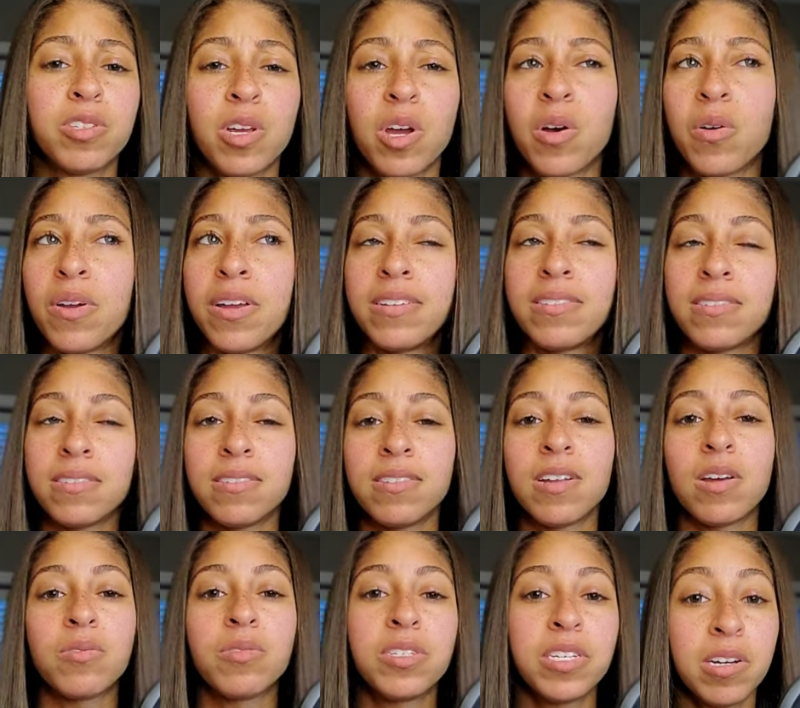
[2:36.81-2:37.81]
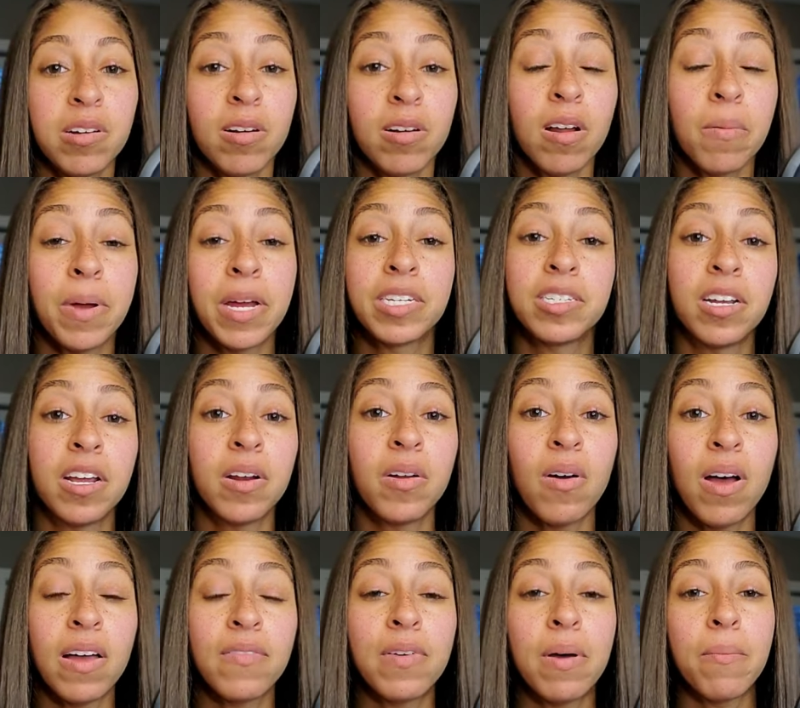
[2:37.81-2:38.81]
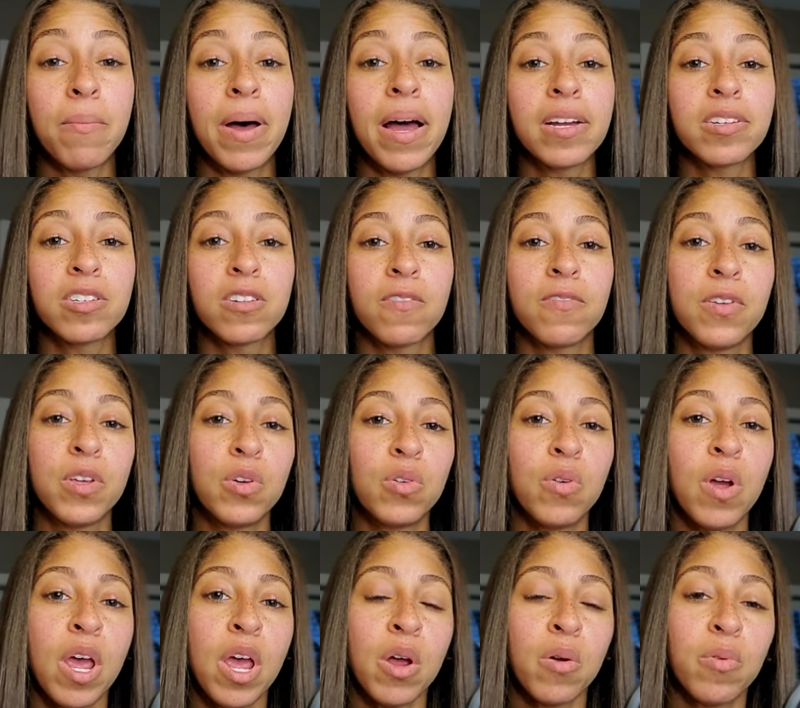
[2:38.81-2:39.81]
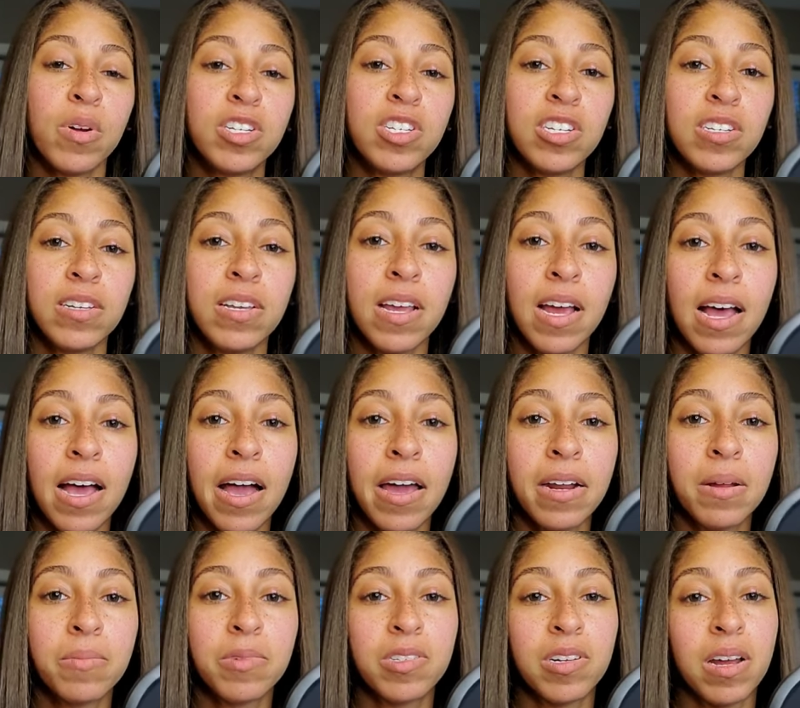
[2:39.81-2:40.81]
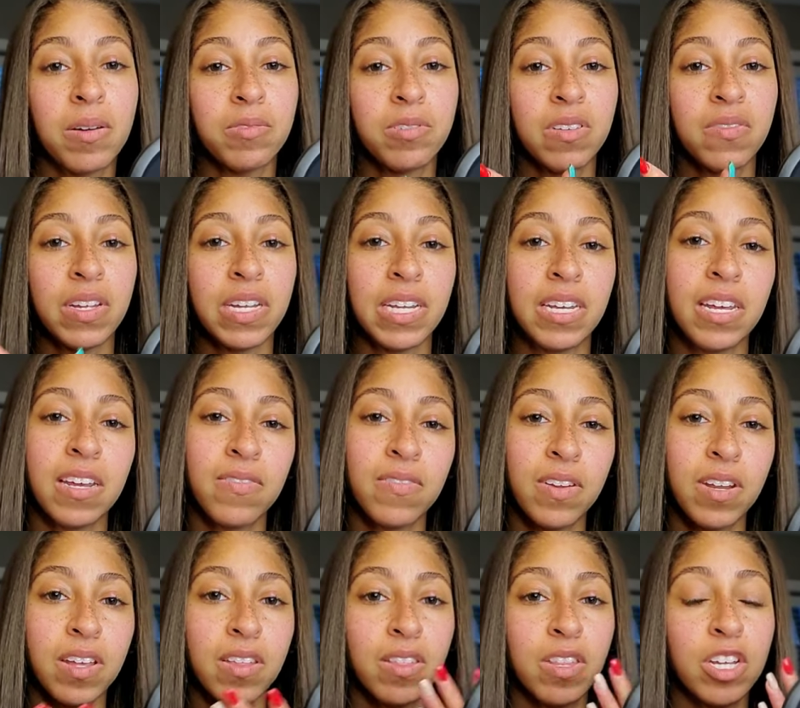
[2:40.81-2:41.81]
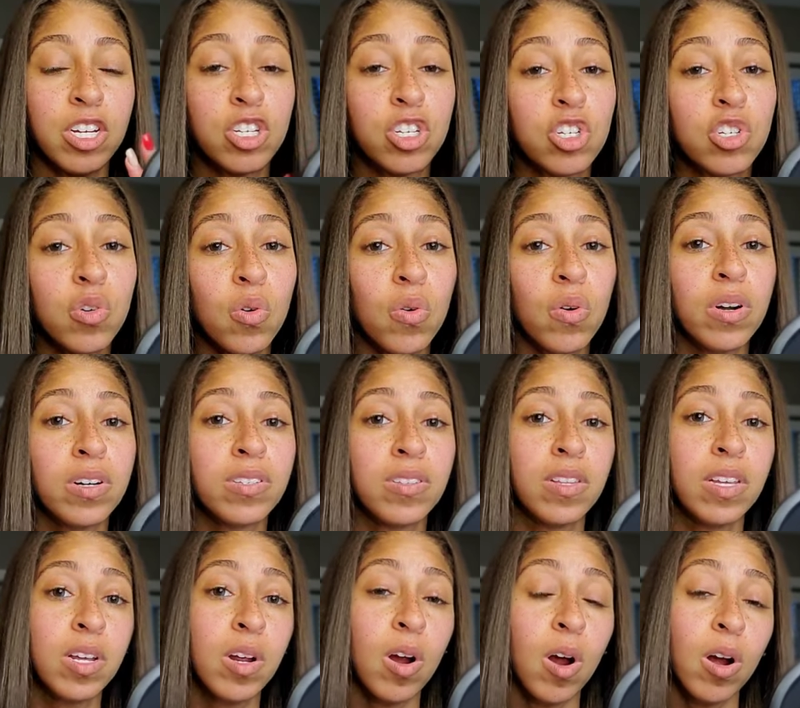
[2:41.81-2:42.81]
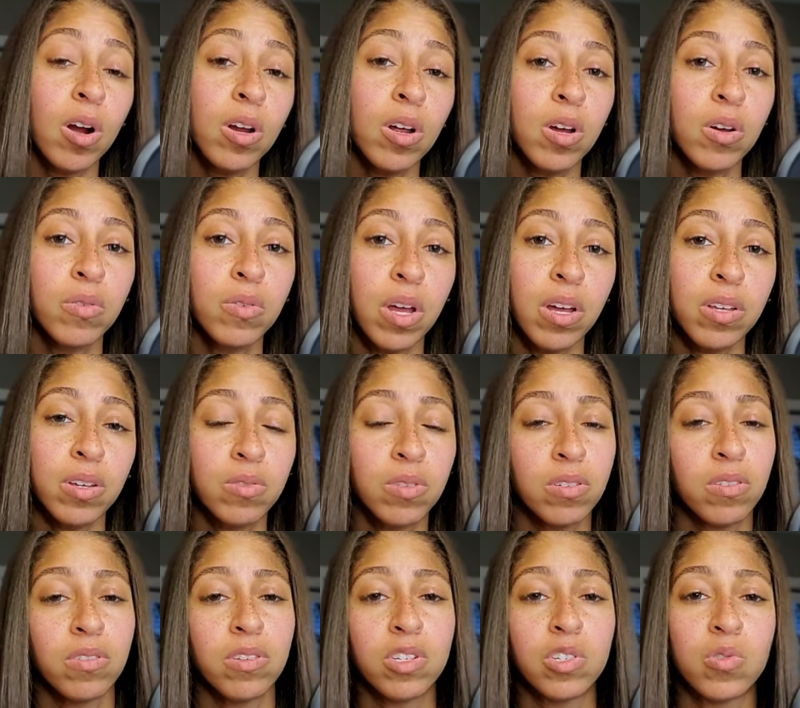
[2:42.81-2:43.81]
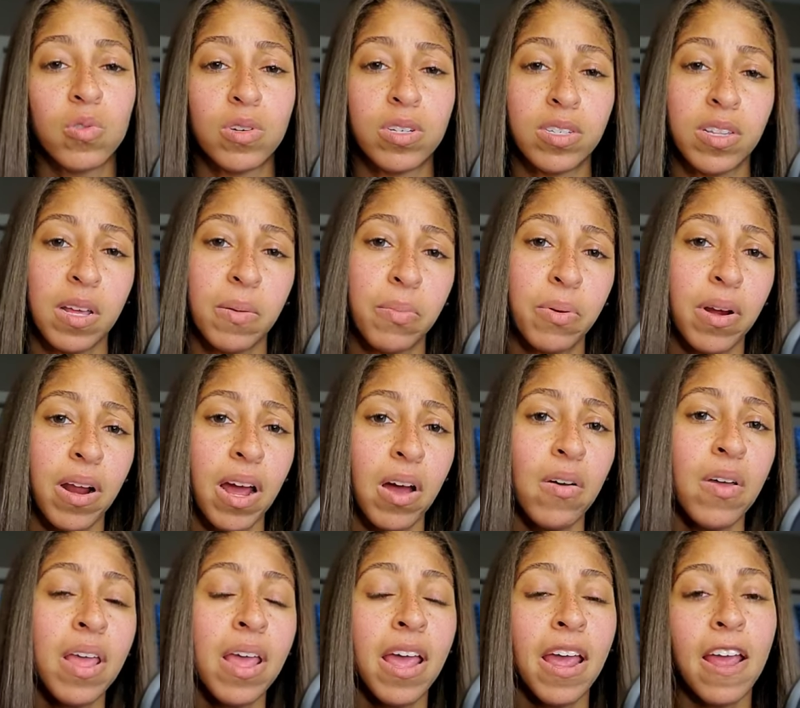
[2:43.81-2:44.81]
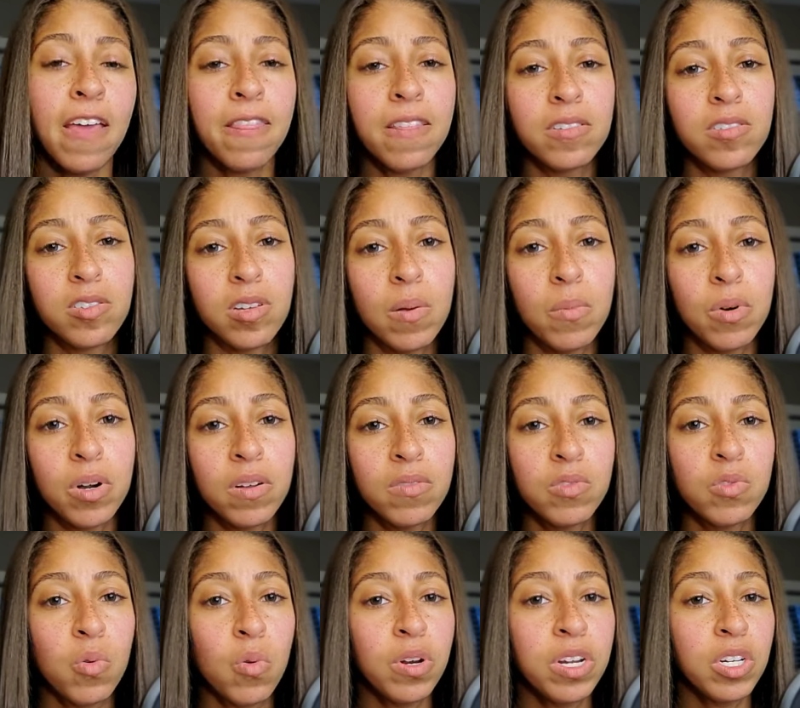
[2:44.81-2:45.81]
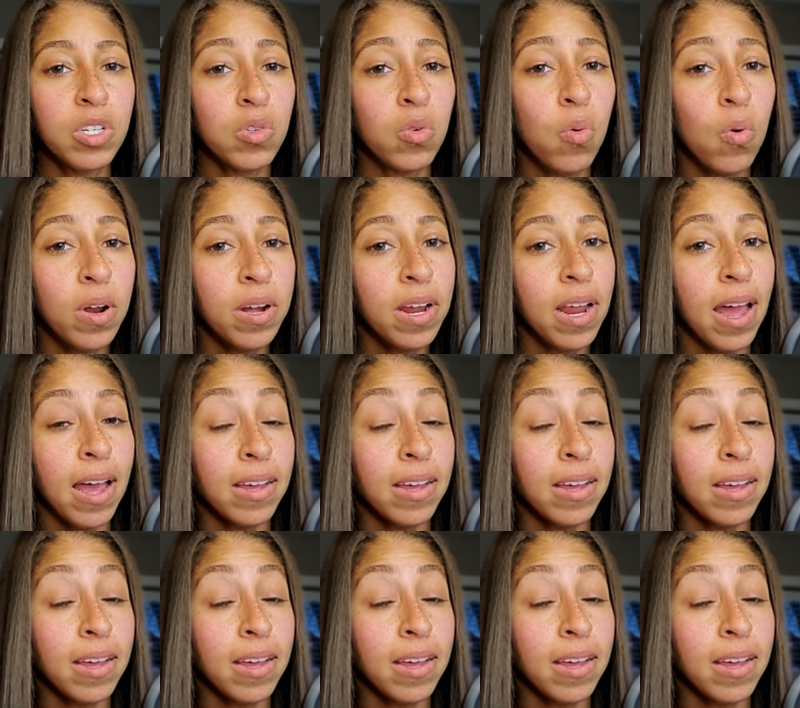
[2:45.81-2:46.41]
So it's no secret on my channel, I've unboxed a few Richie Le items, and I was even gifted the shorts, the cargo uh, utility shorts they put out in the summer of 2020.